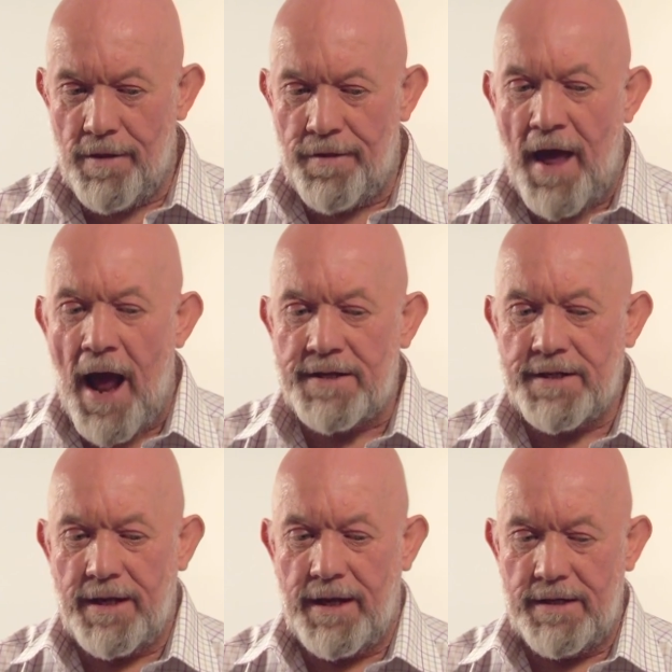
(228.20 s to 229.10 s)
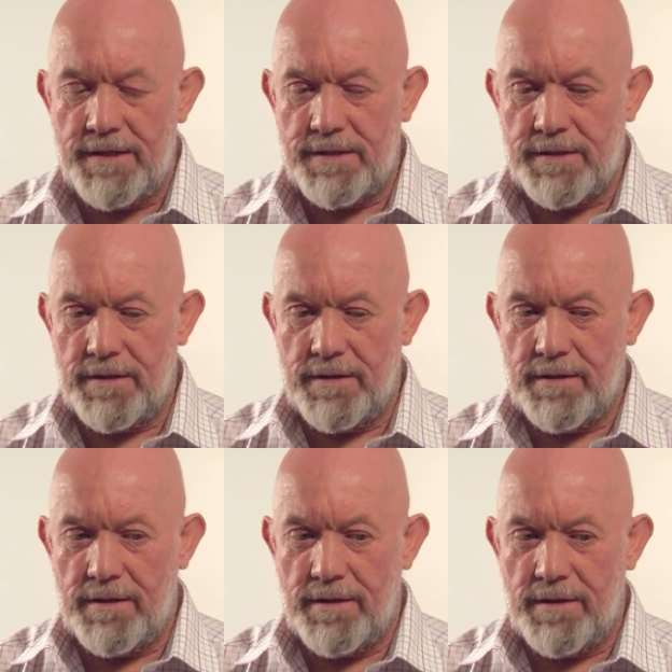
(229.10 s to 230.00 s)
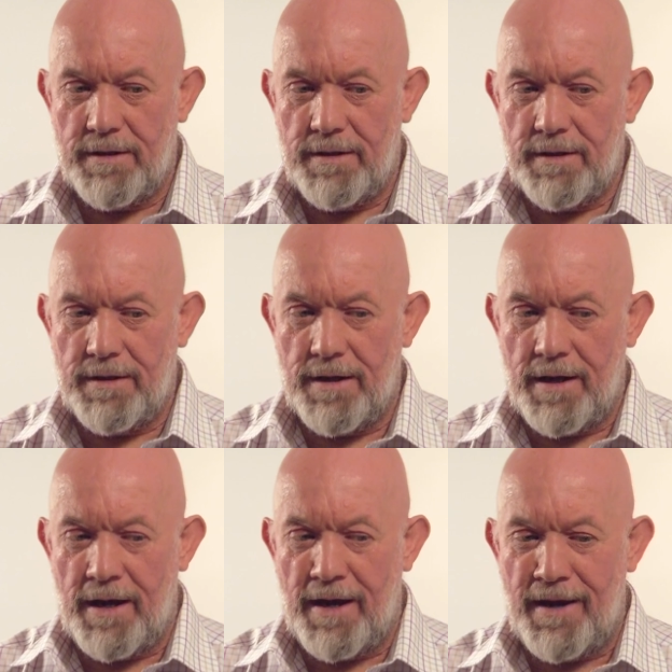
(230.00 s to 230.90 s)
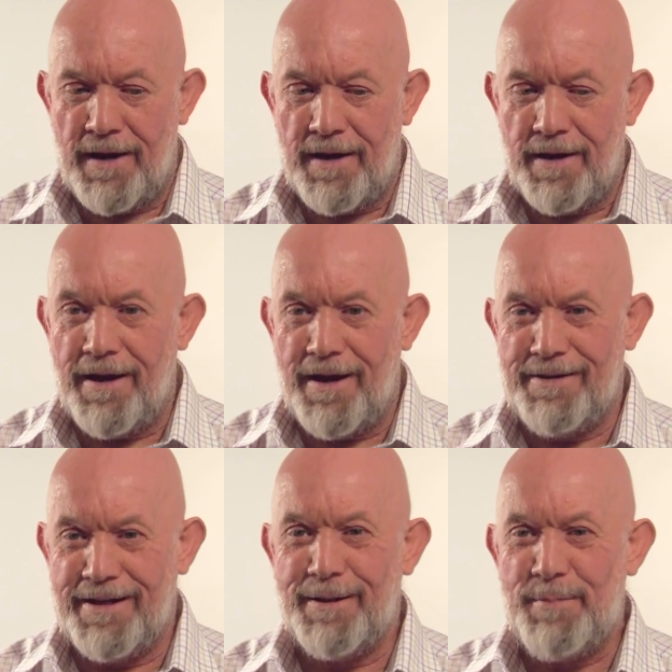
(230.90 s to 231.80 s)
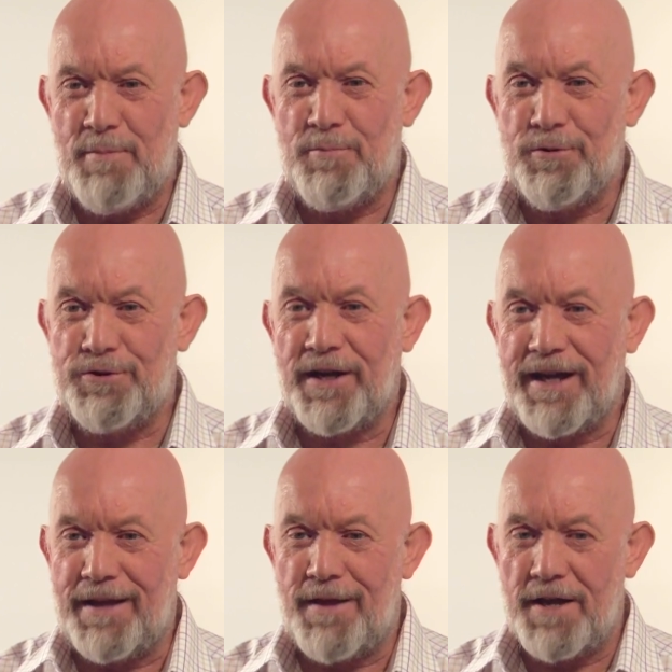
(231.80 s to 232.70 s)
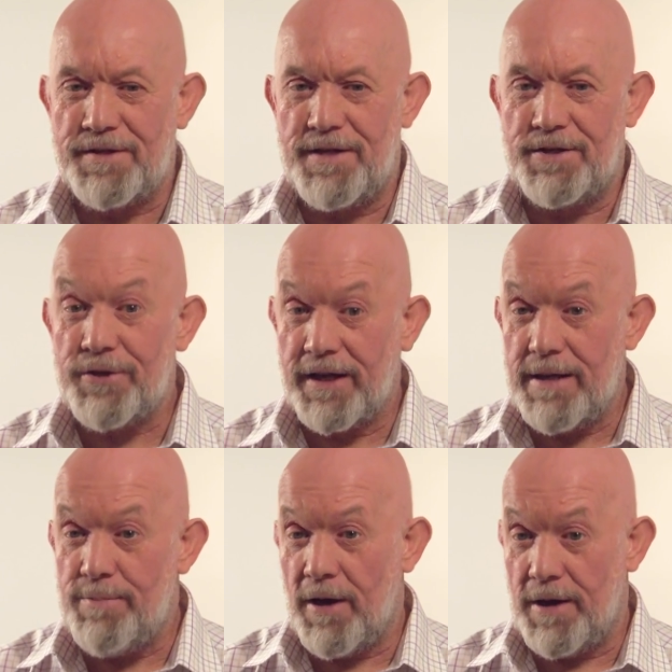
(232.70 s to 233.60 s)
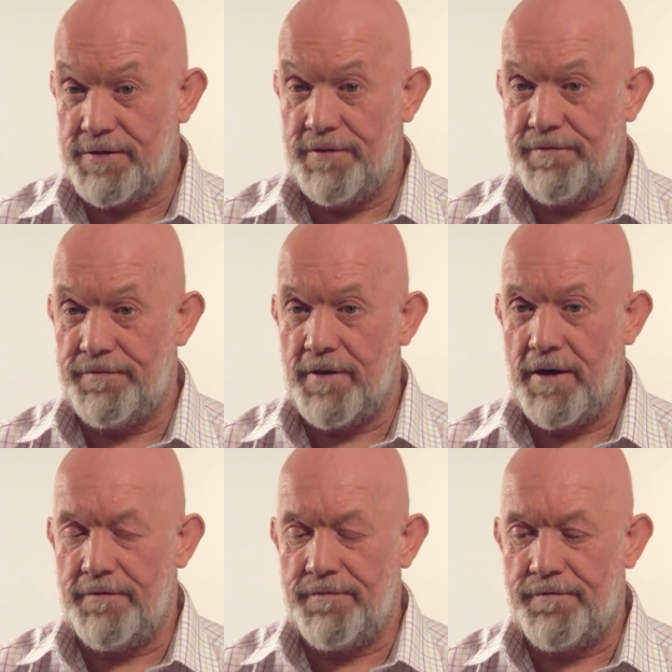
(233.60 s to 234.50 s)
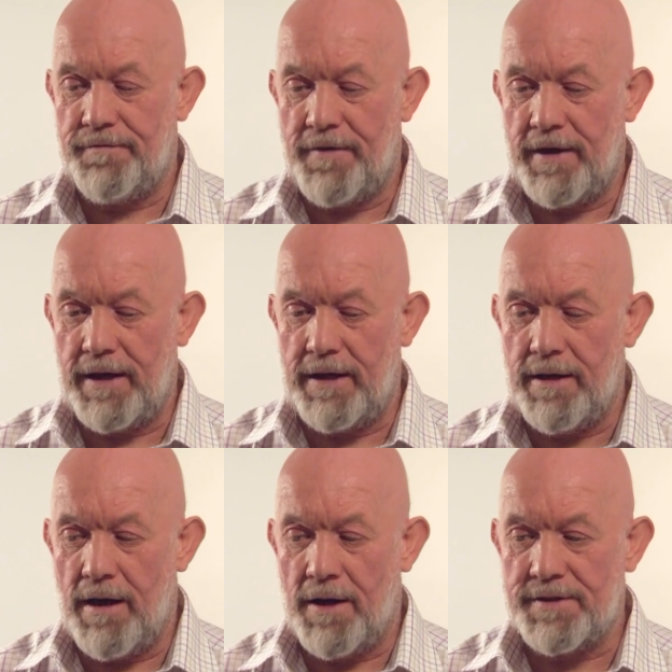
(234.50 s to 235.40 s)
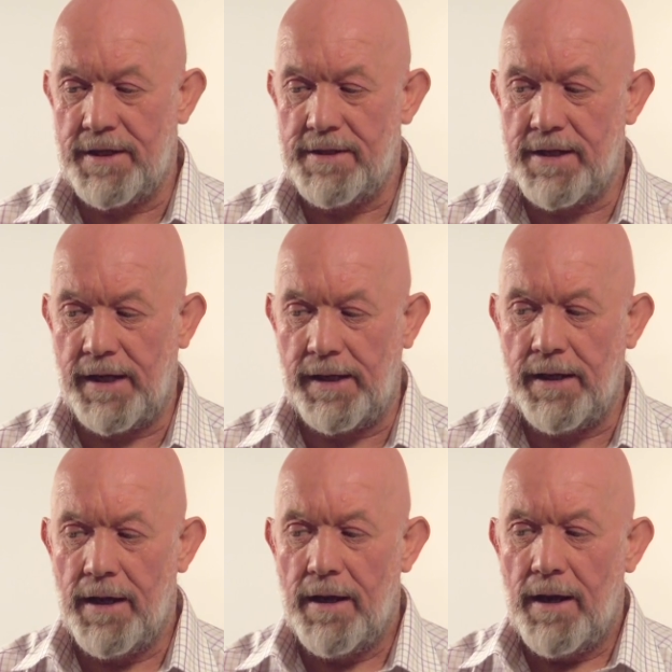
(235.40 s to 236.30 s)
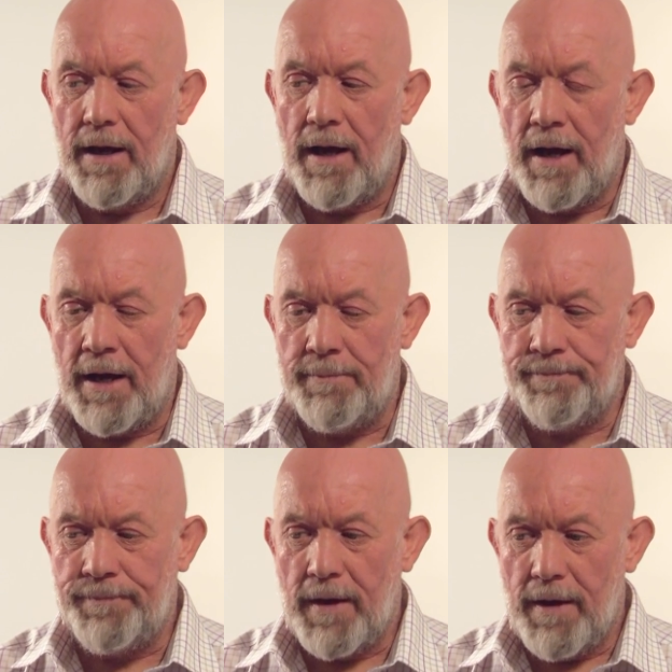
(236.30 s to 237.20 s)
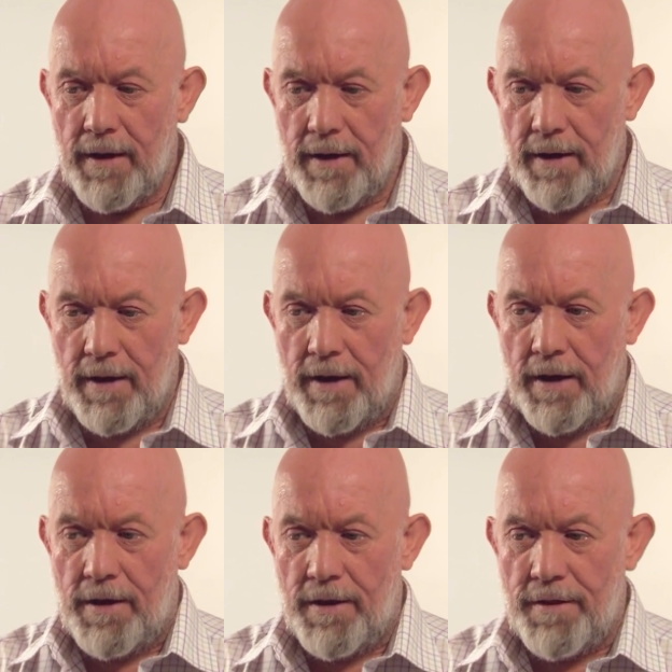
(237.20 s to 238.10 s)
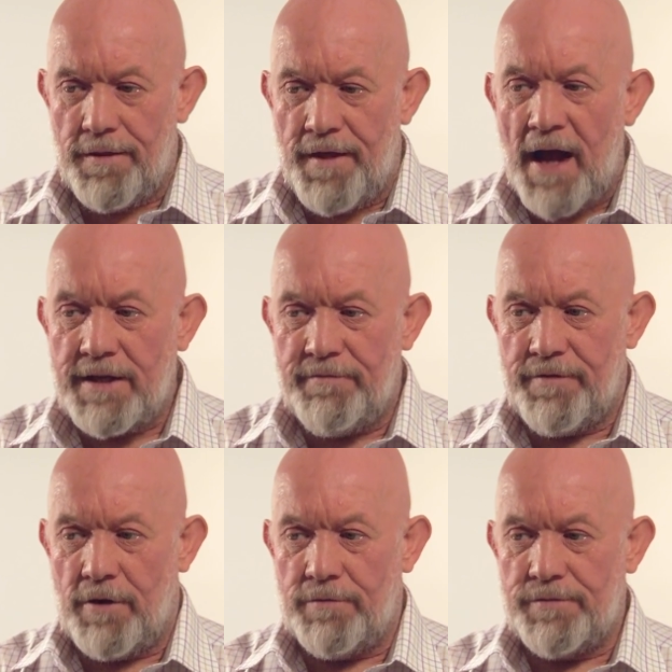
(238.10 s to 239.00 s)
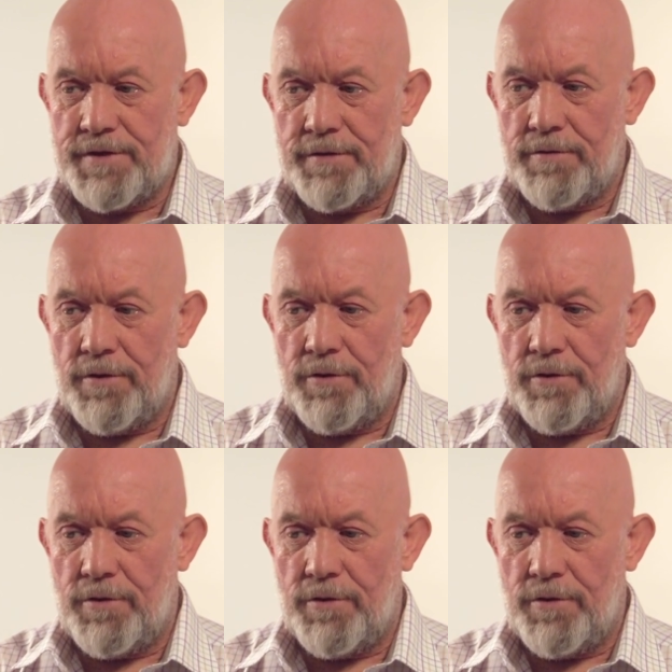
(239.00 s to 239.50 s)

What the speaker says: That is a little bit more tricky. That's the tricky part of the RCT. That involves